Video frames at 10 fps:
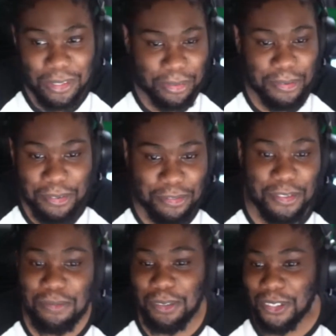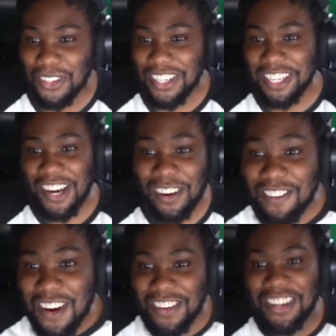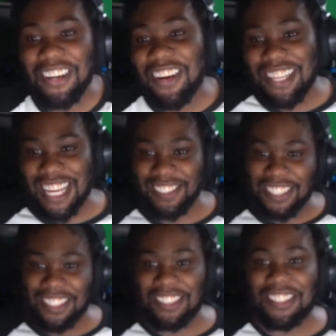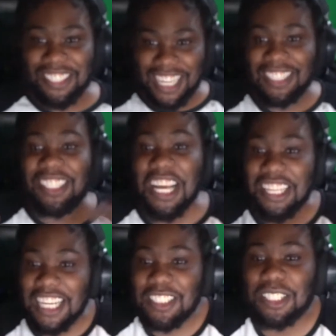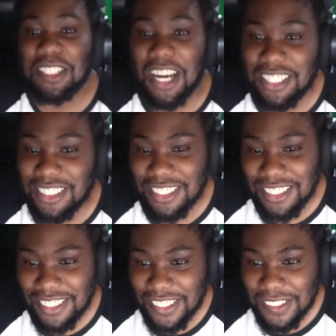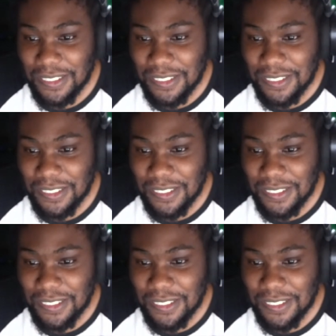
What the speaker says: do with football. Then why did Brazil win in